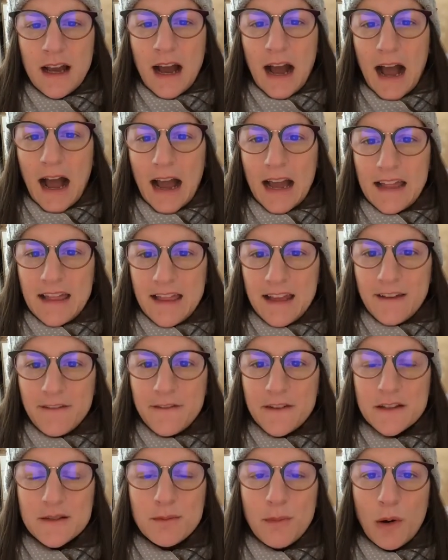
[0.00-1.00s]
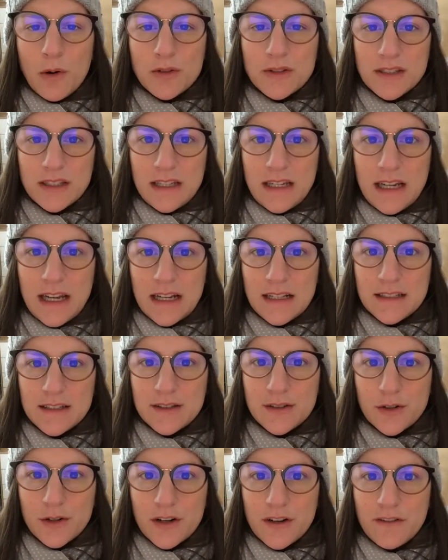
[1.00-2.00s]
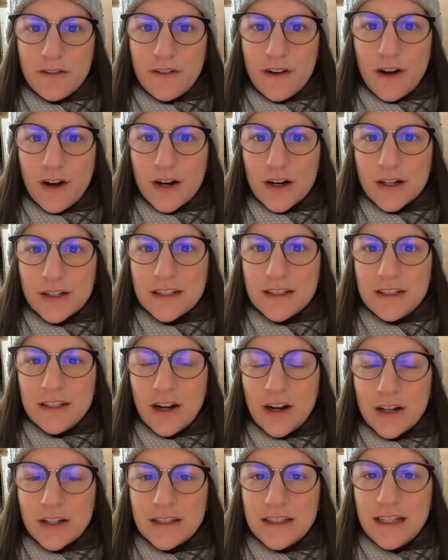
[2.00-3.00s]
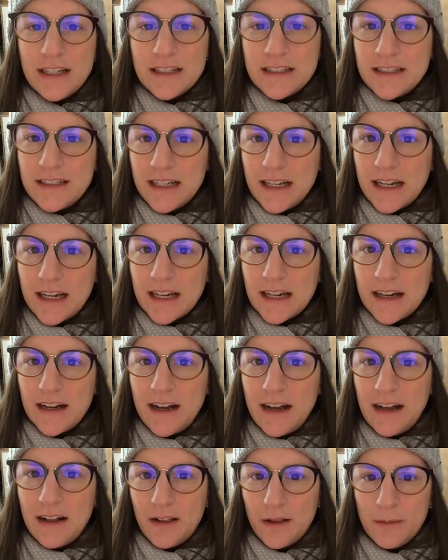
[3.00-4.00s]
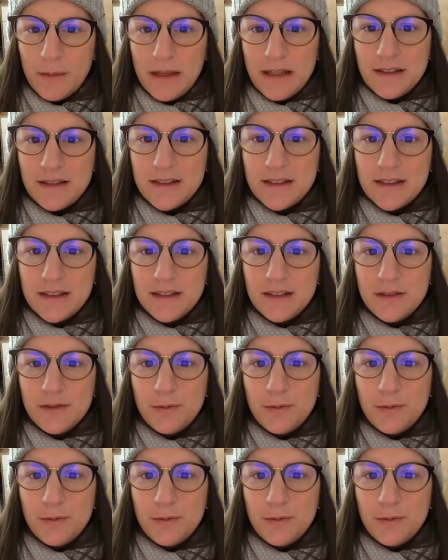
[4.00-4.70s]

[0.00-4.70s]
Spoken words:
I think of this mostly as sort of artistic elements.